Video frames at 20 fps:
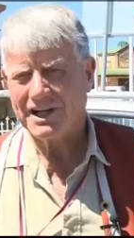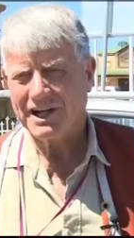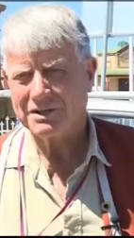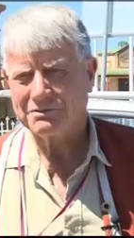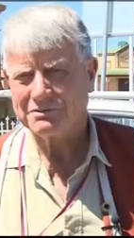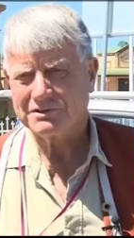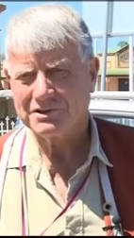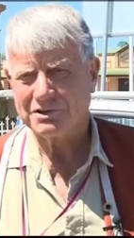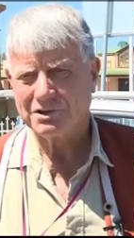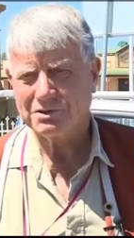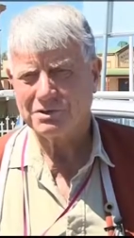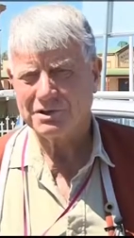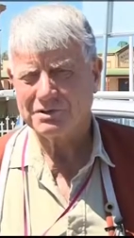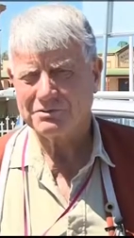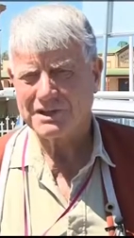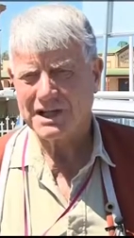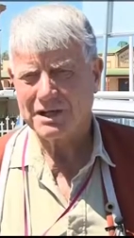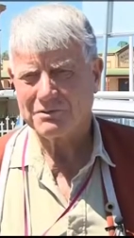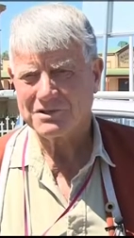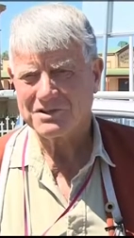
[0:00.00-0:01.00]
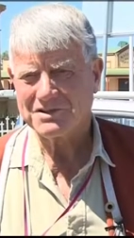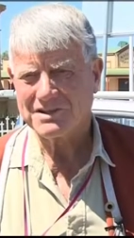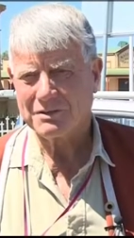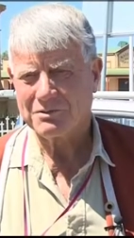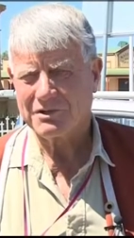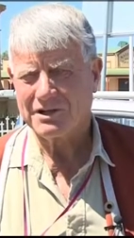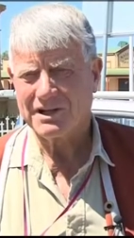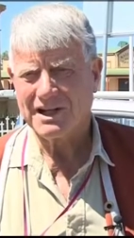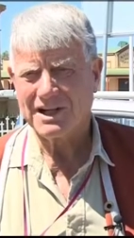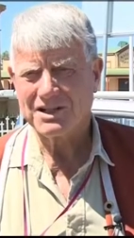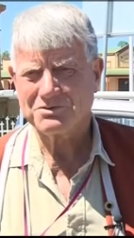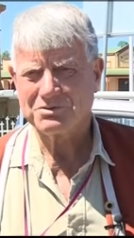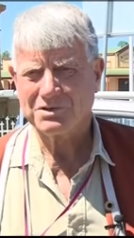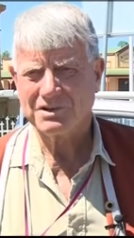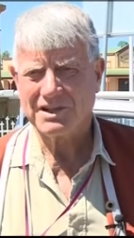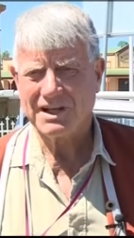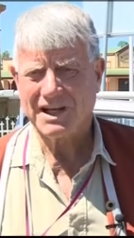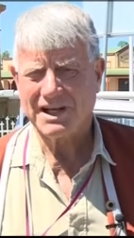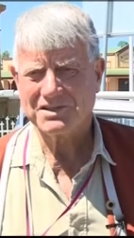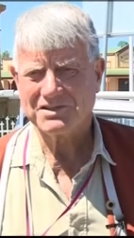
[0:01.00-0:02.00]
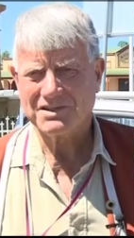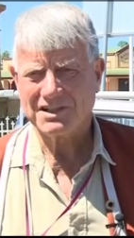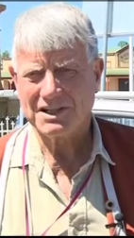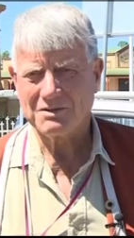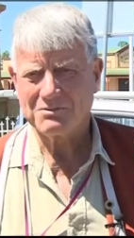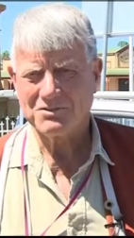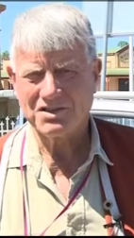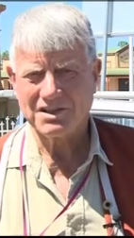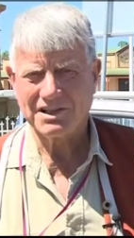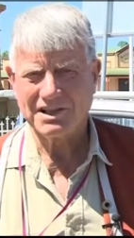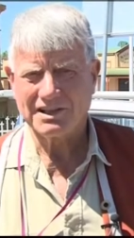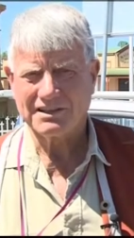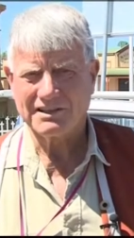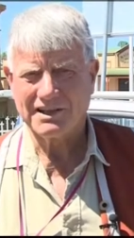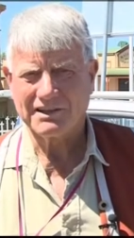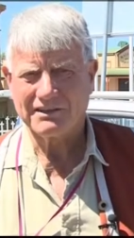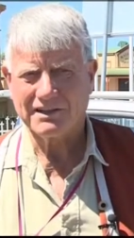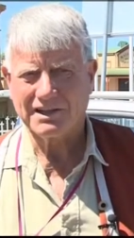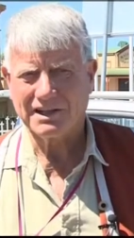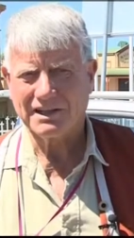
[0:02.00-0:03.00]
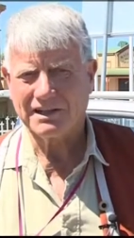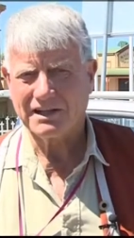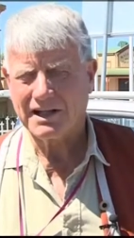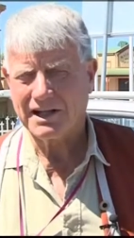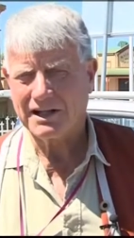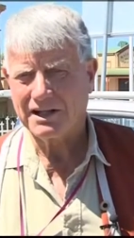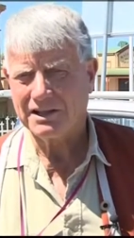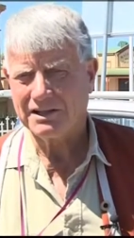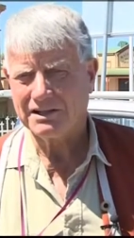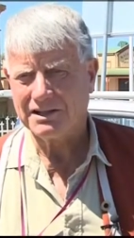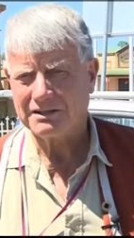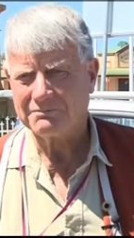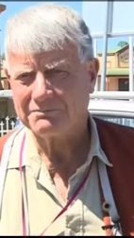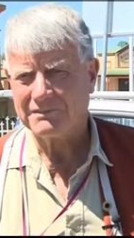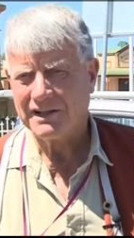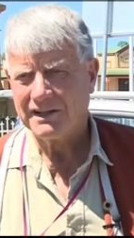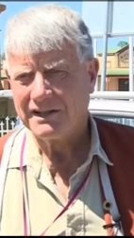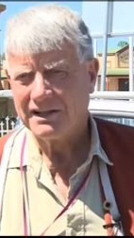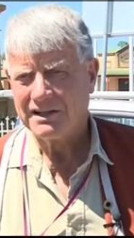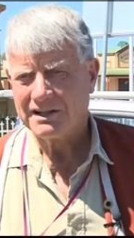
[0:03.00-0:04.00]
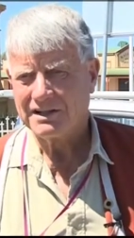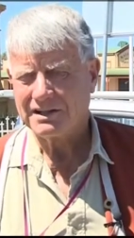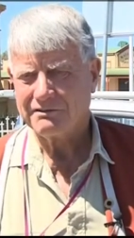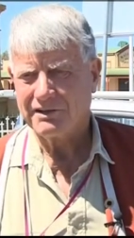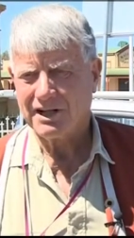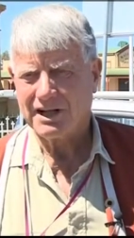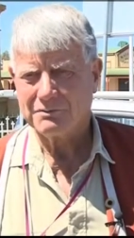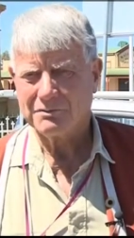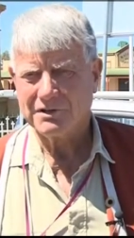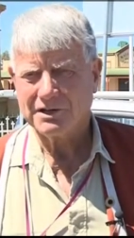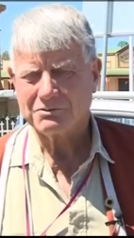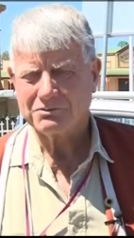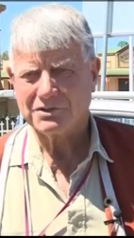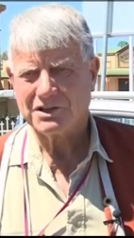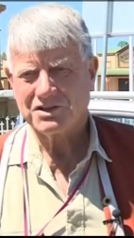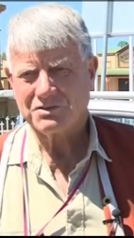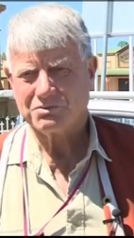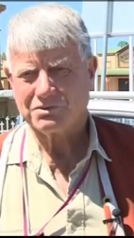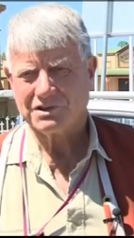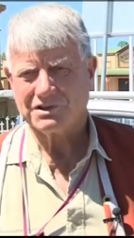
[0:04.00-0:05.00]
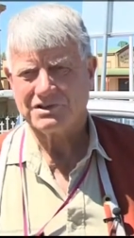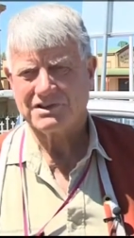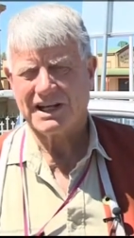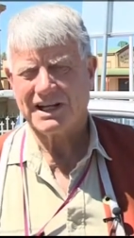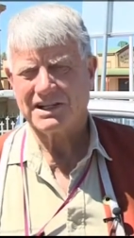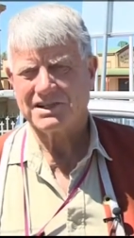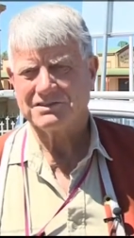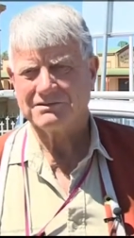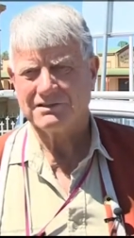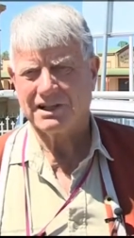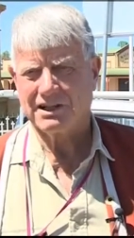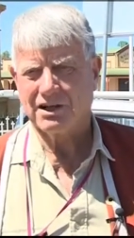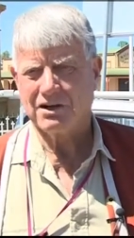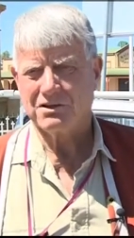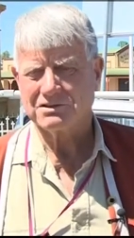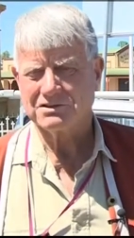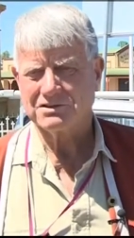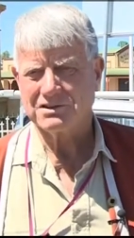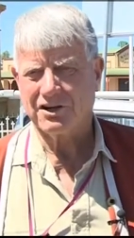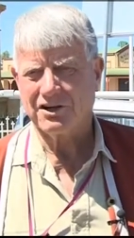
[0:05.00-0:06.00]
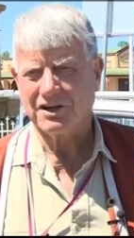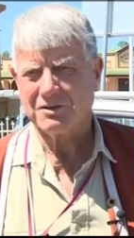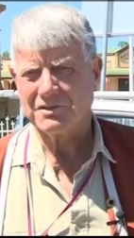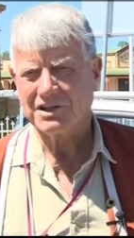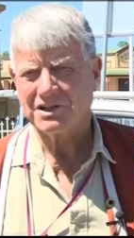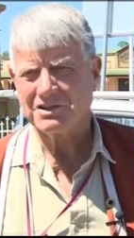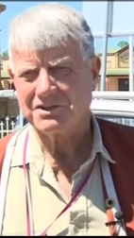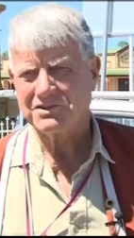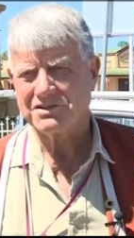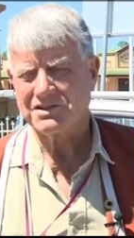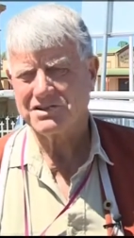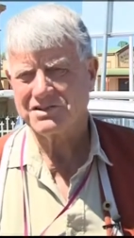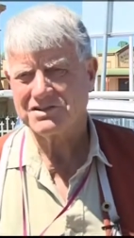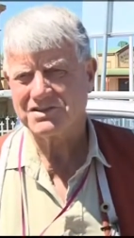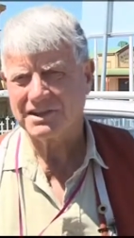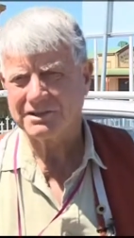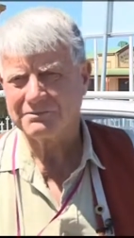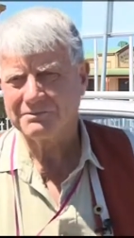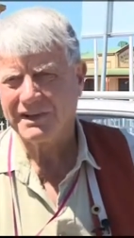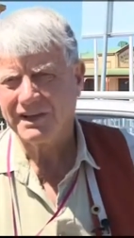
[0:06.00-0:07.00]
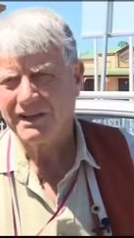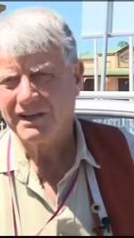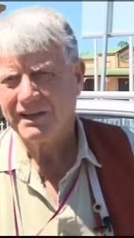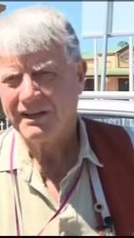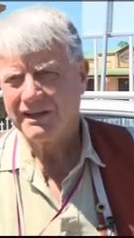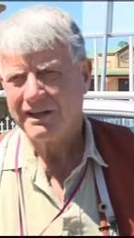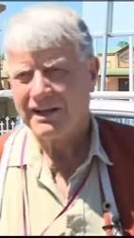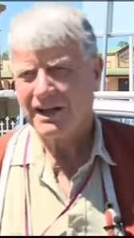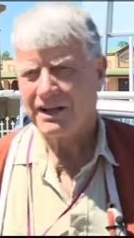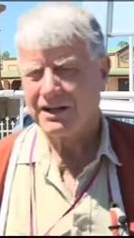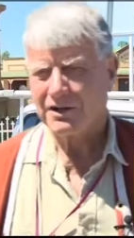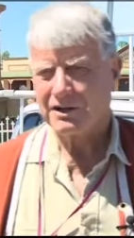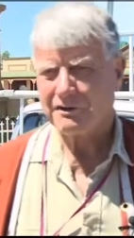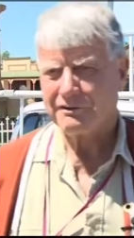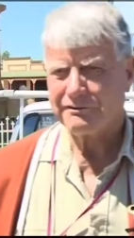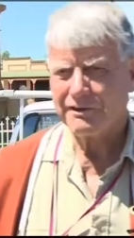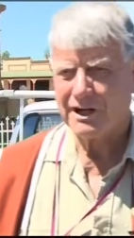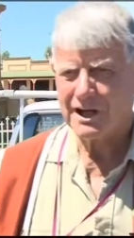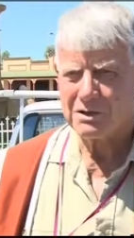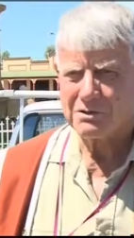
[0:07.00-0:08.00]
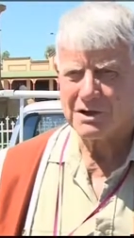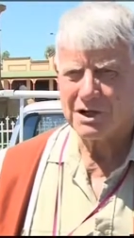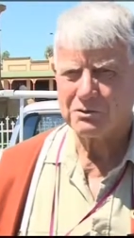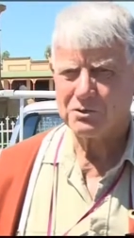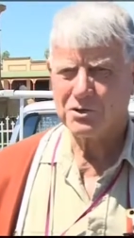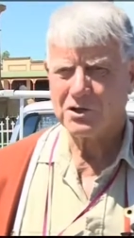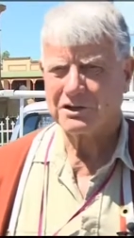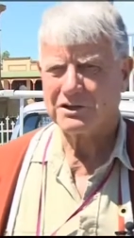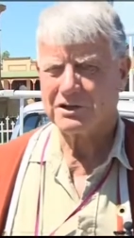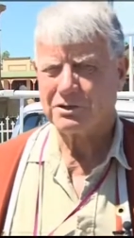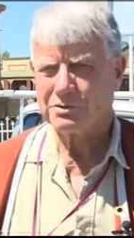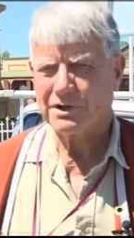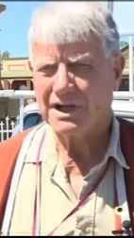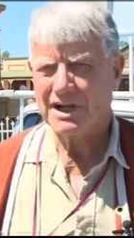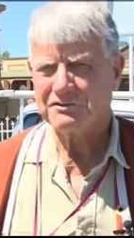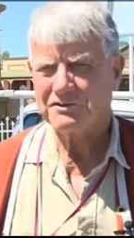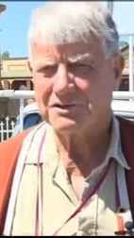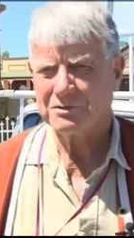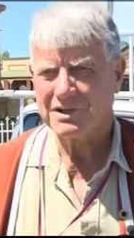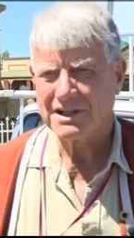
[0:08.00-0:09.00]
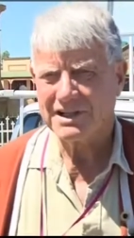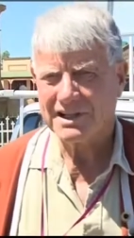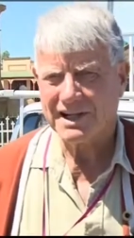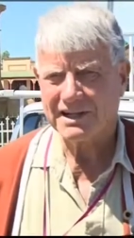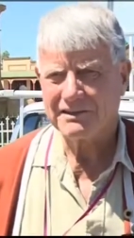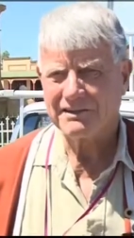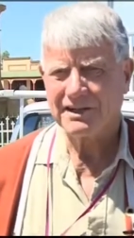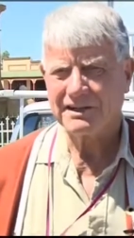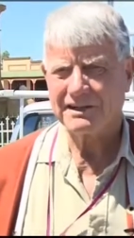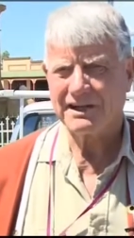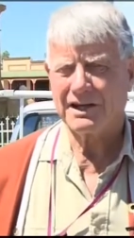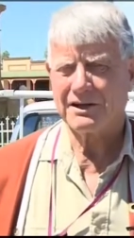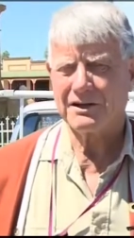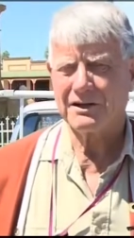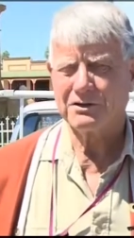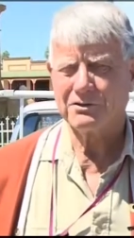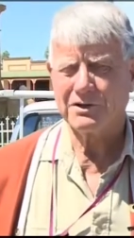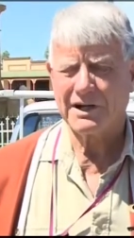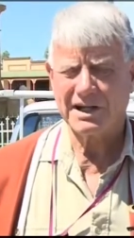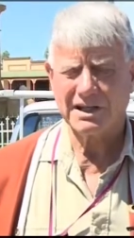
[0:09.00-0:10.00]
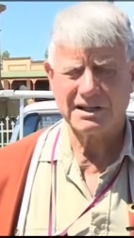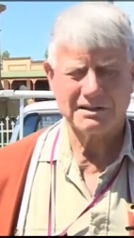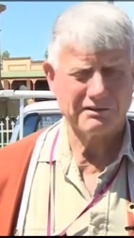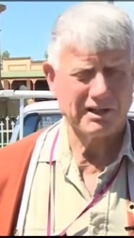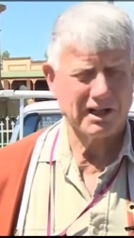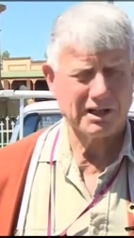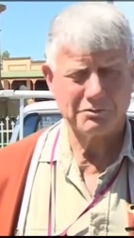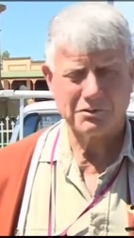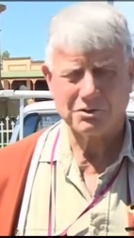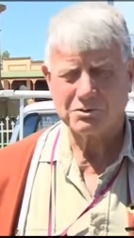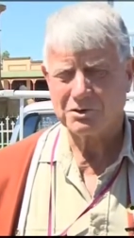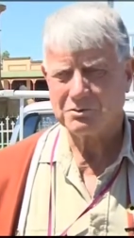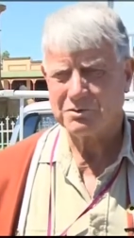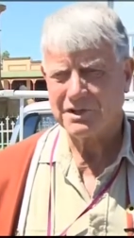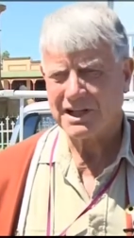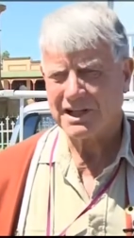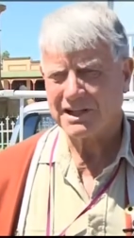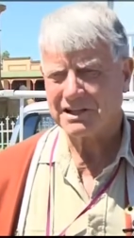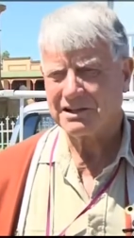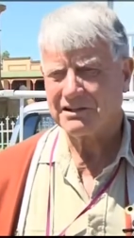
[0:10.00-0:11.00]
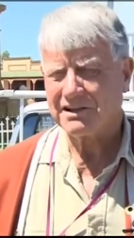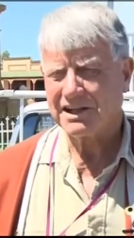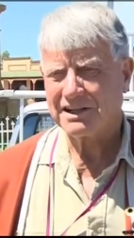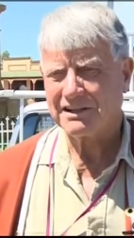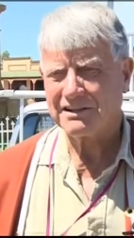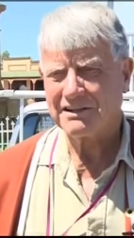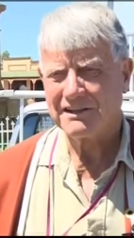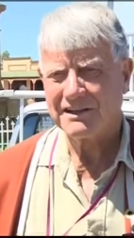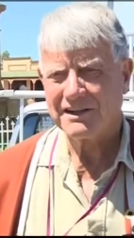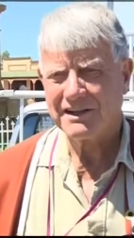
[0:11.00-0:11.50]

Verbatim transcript: hope to um, come to some arrangement with KCGM and then the, any uh, development, which would take a long time because there's um, a lot of follow-up work that would have to be done. Uh, any development would be underground.